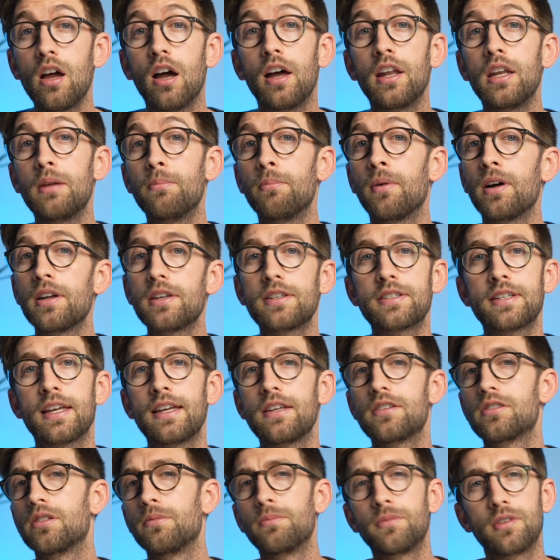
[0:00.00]
and it might say
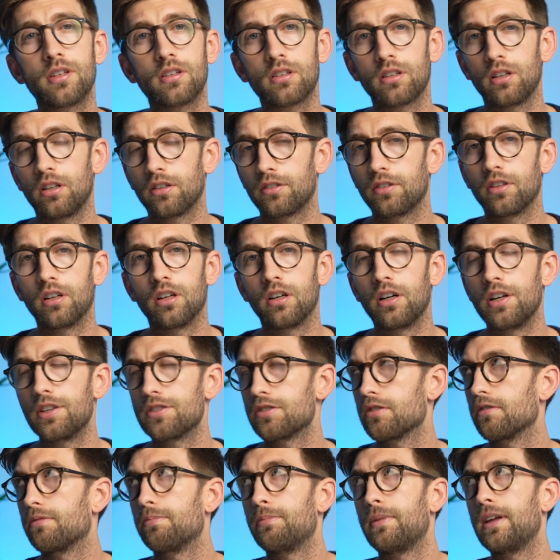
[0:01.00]
something along the
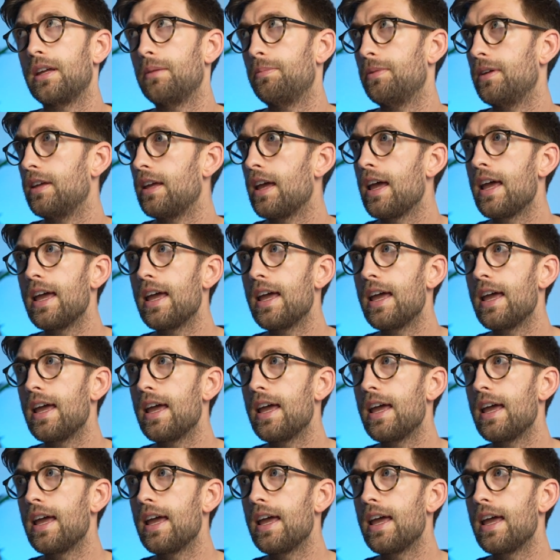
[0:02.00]
lines of maybe